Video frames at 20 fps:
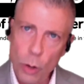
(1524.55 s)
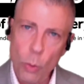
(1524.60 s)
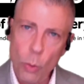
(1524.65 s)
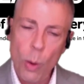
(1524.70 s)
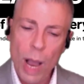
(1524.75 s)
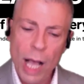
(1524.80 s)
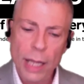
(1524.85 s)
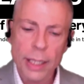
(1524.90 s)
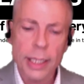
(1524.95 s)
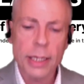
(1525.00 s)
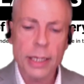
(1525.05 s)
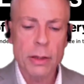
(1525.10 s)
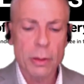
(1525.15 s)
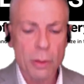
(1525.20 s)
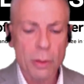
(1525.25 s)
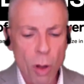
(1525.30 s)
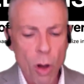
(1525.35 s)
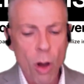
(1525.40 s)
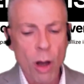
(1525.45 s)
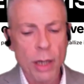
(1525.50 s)
well in a
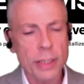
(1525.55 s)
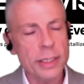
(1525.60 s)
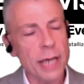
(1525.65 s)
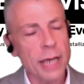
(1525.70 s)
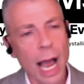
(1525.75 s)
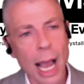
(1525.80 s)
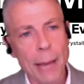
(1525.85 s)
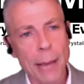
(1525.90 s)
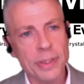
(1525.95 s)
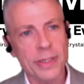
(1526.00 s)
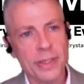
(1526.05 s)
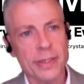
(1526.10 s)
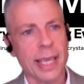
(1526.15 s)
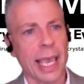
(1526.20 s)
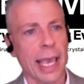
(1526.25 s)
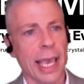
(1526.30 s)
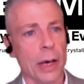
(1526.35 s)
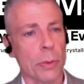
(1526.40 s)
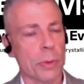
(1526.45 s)
long time scale,